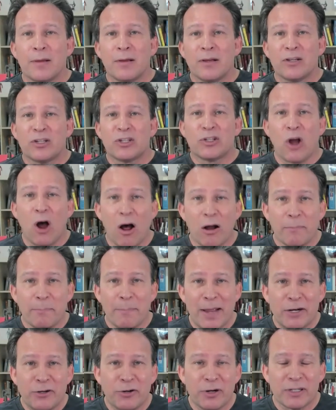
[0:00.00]
stalled
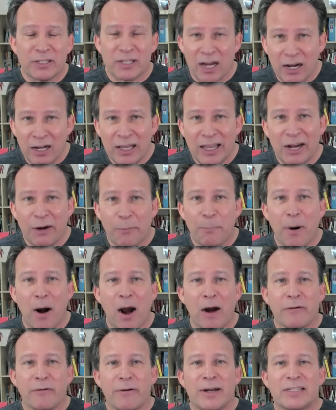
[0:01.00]
metrics, unclear
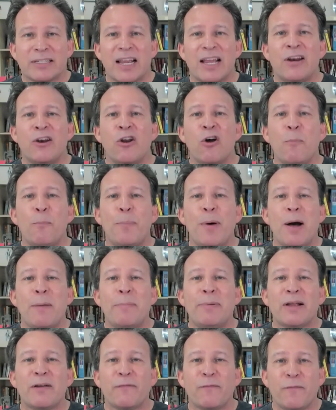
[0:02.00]
progress, and no
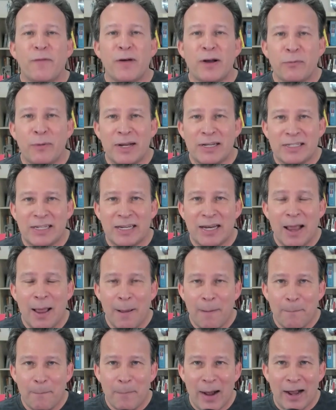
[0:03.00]
public fundraising
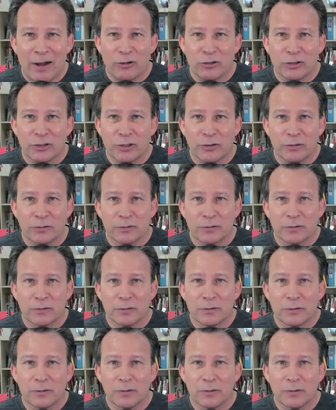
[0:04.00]
milestones.